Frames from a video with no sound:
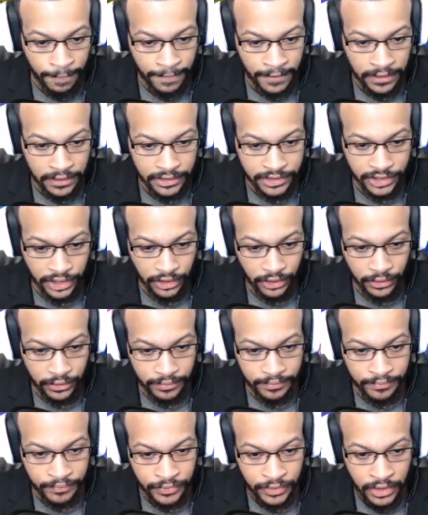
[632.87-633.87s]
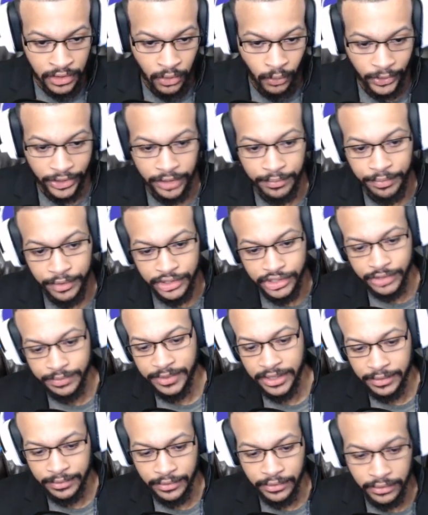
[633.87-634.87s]
So when you're pushing
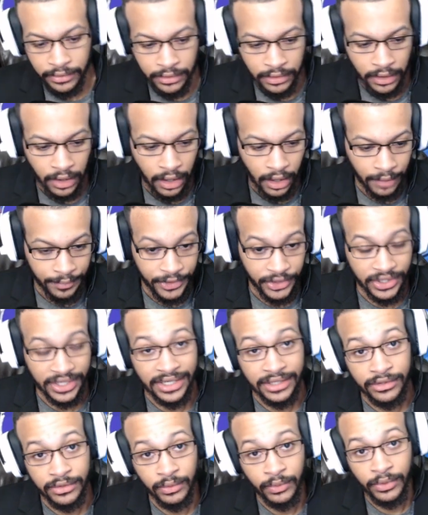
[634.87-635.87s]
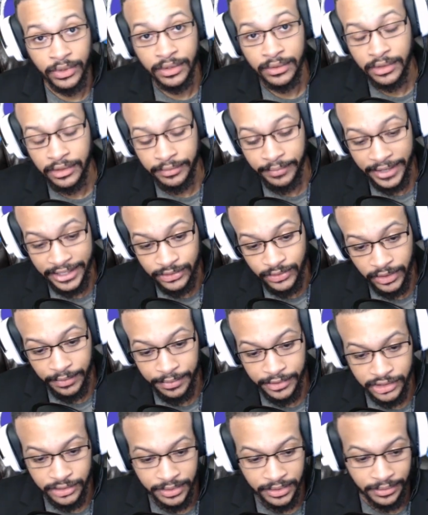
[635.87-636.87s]
people, the best way to
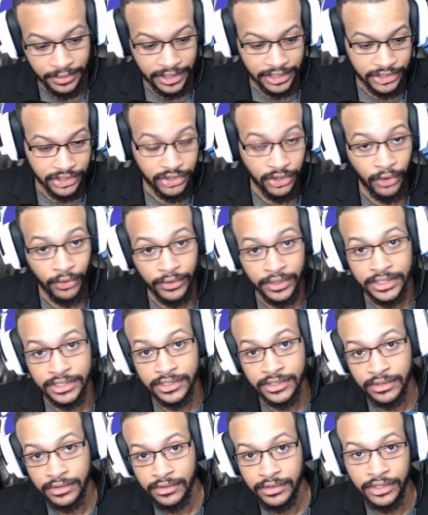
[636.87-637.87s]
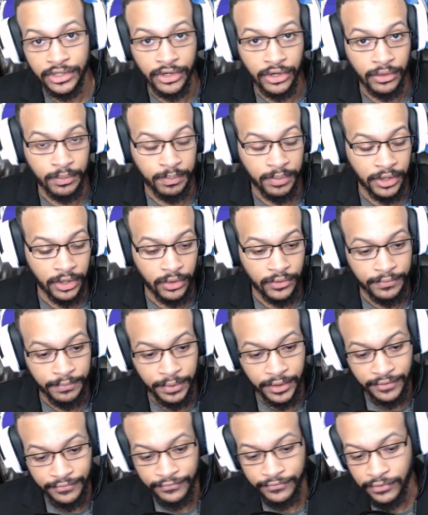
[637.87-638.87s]
push people is to always, put
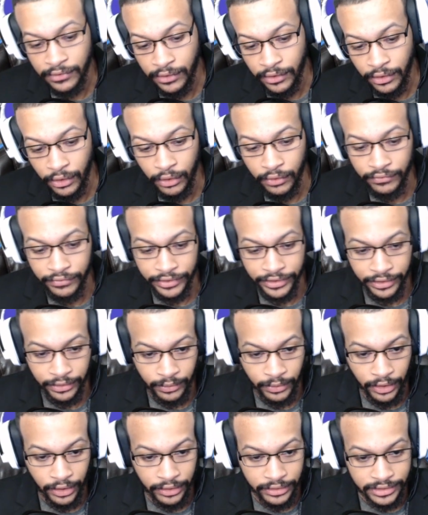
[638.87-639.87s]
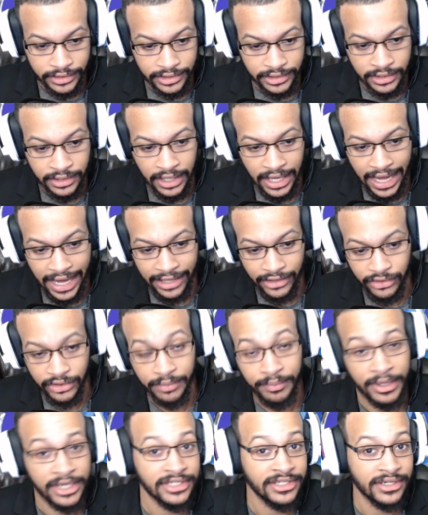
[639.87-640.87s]
a floor over their walls, and you can
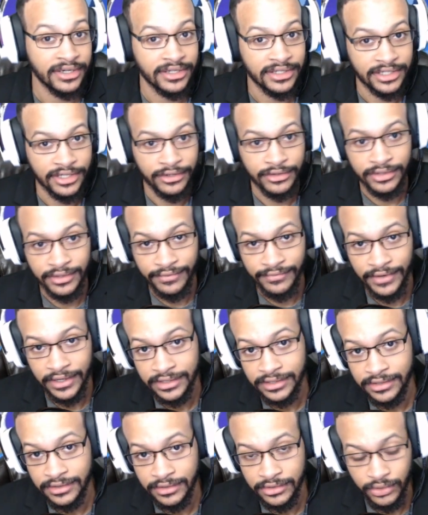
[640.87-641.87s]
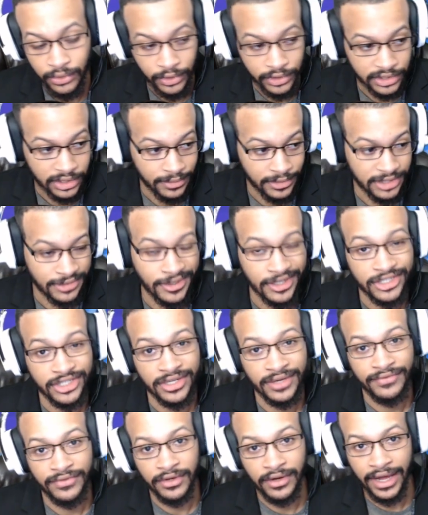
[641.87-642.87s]
basically continue to advance towards them, especially
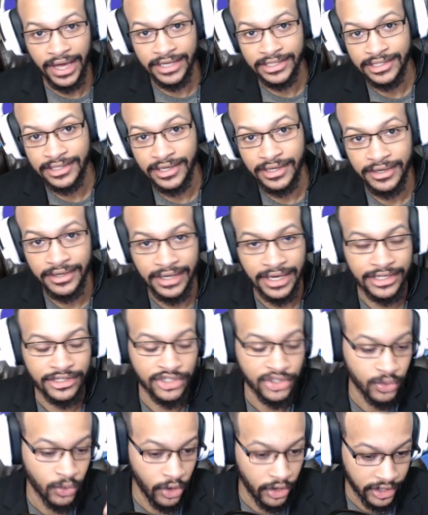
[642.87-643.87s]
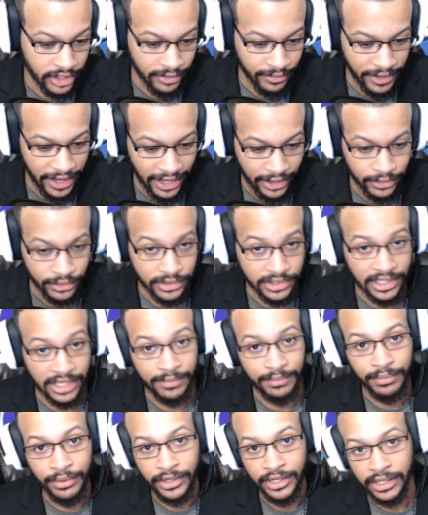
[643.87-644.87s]
if they're S-keying and just walking backwards
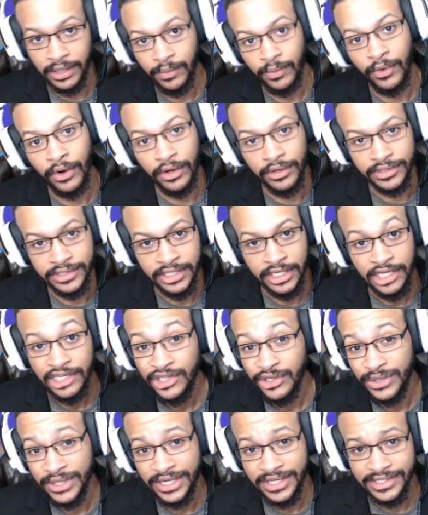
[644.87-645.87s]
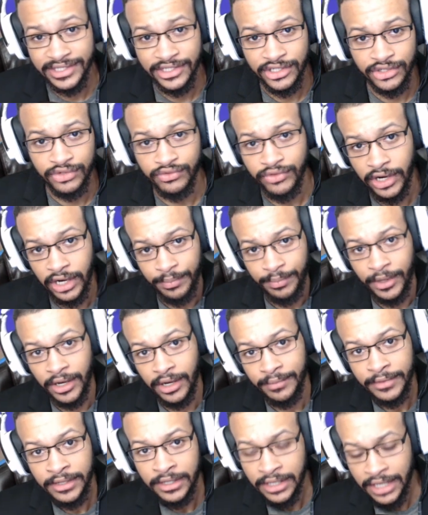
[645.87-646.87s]
and putting up walls. You can easily just ramp up
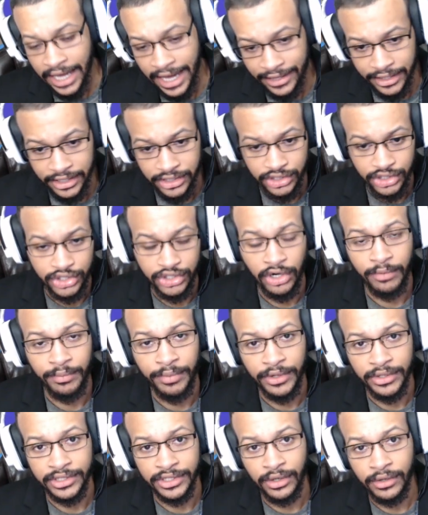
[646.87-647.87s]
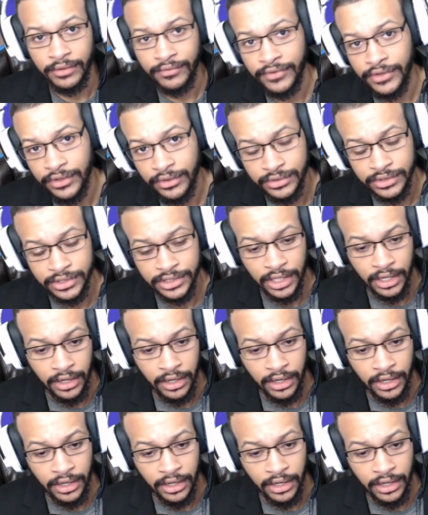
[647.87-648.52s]
and then just start building over those